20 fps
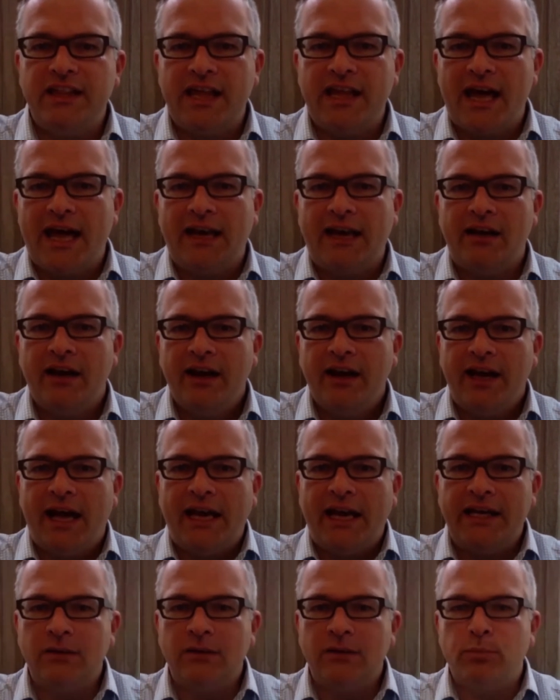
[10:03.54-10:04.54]
that
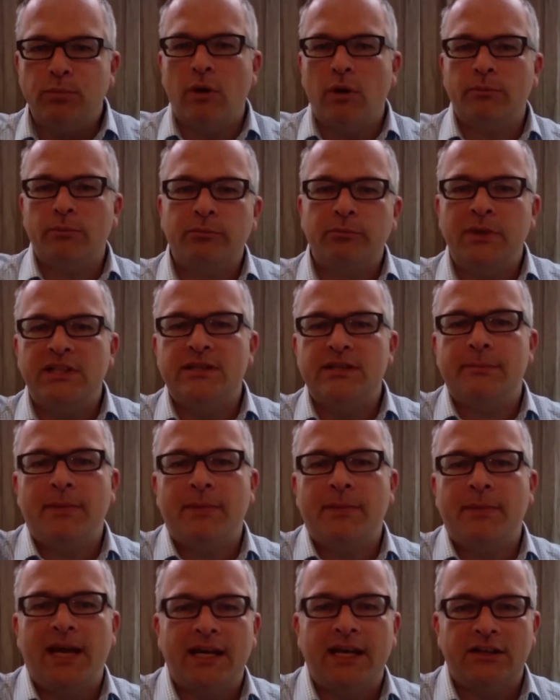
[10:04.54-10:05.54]
and it prompts me to
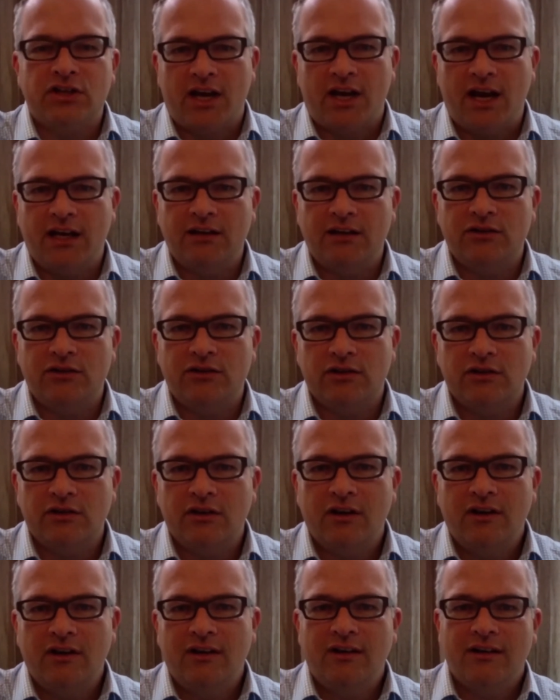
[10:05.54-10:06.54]
make change.
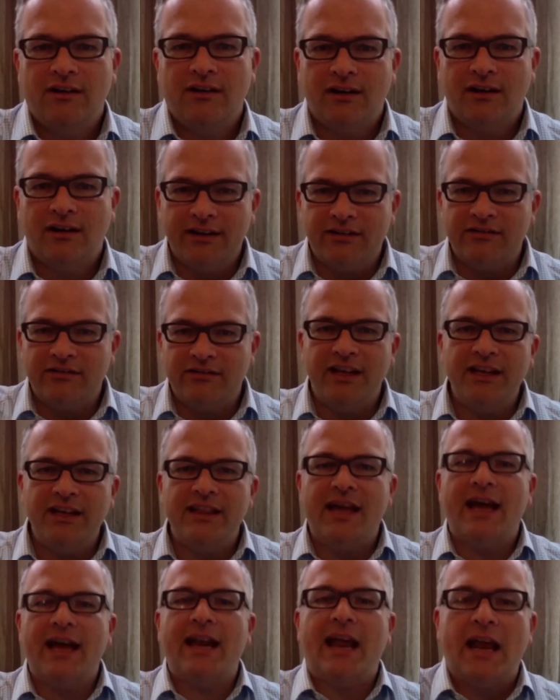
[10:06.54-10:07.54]
I see
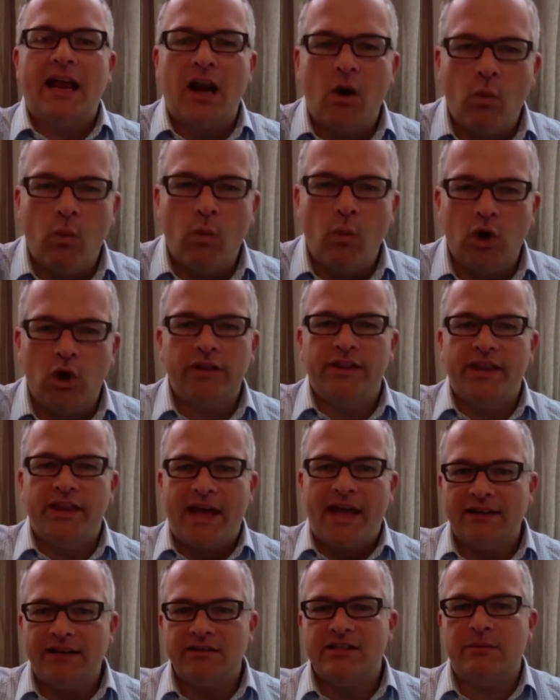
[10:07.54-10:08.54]
that and I want
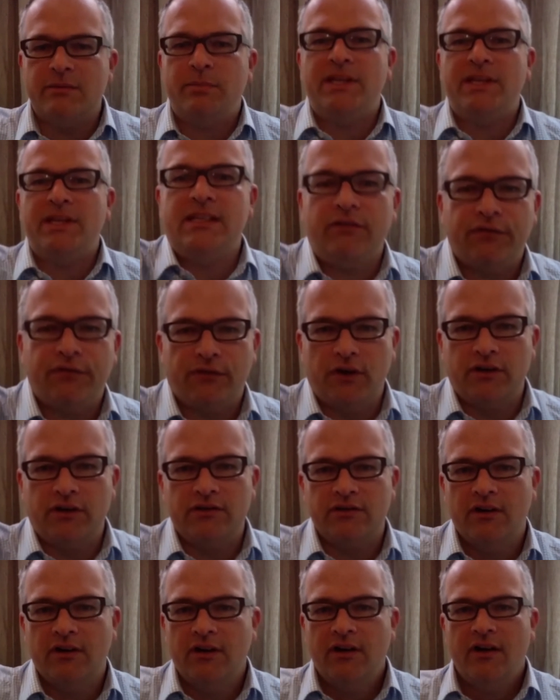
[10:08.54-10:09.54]
that to be
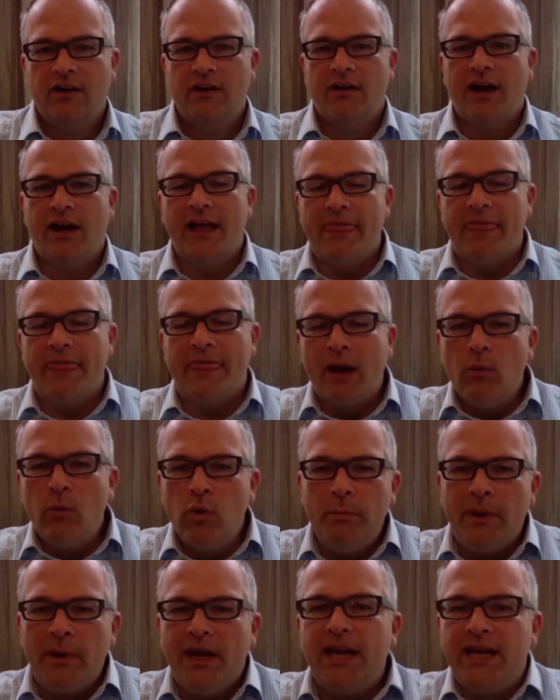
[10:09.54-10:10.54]
different. And that will
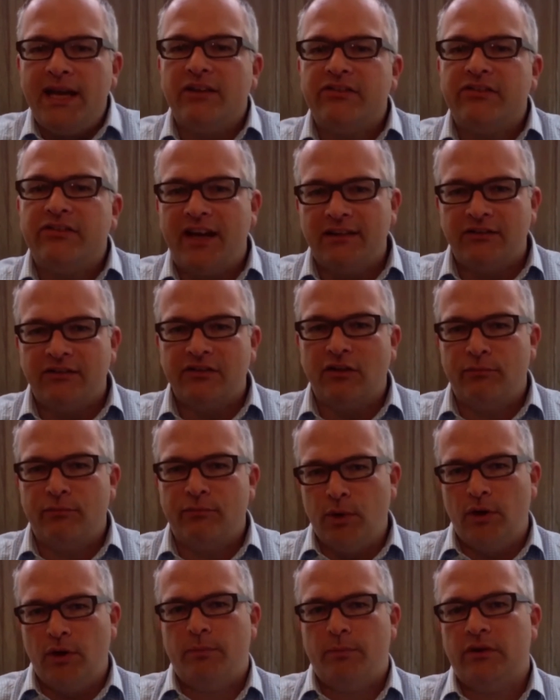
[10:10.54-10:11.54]
be a sense of
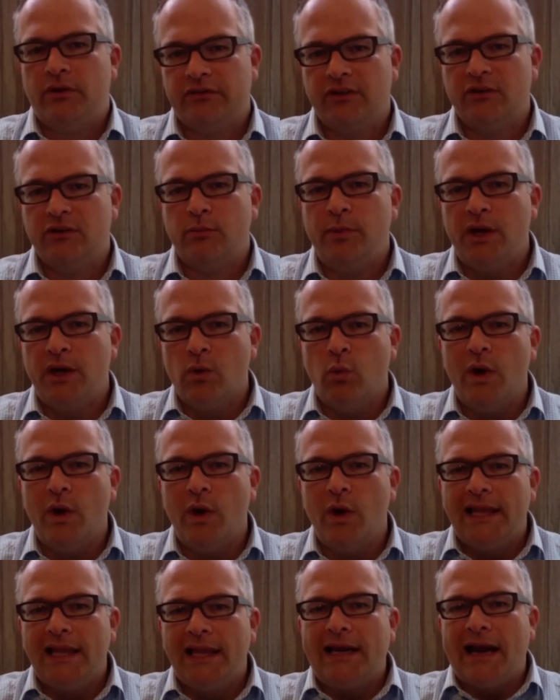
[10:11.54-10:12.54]
purpose. It'll be a
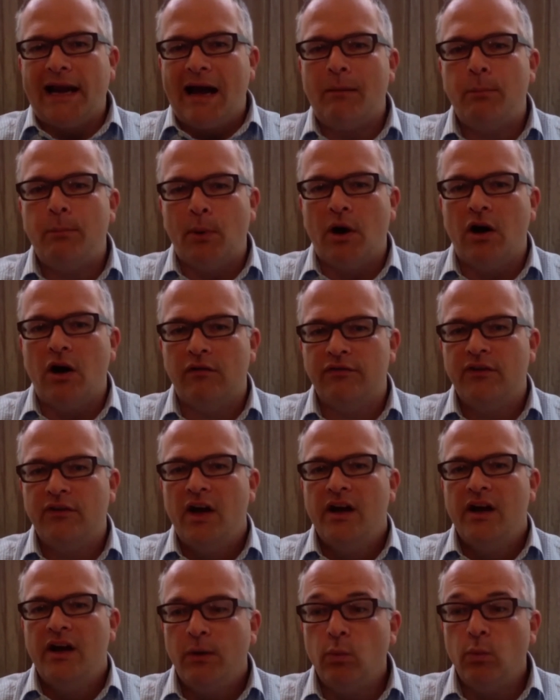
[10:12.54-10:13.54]
welling up of,
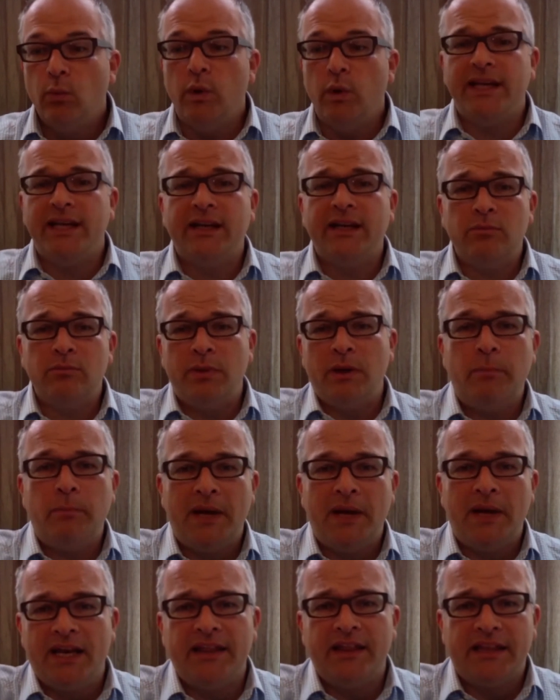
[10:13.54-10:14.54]
we can be
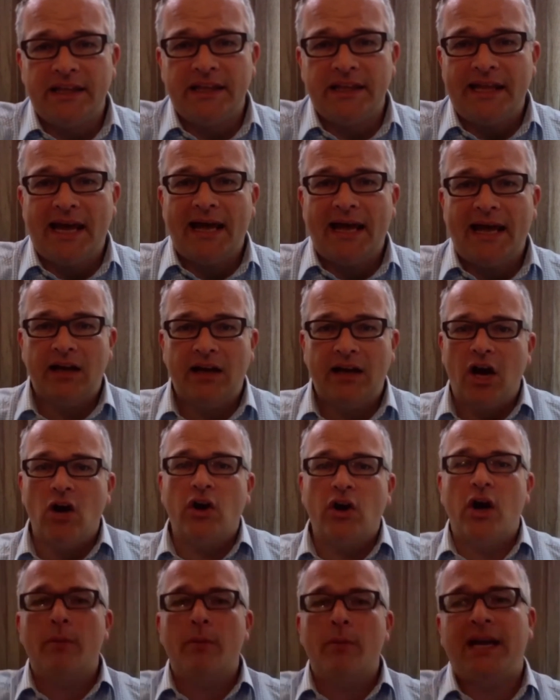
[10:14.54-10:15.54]
better than that, and
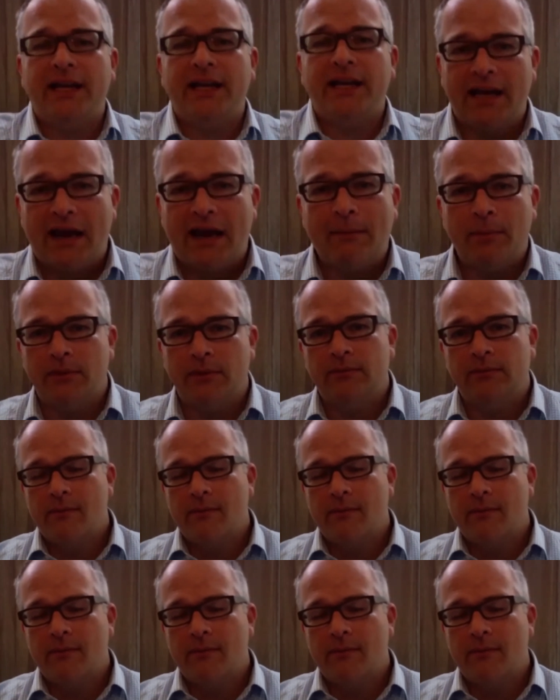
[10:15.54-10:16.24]
I'll go make it happen.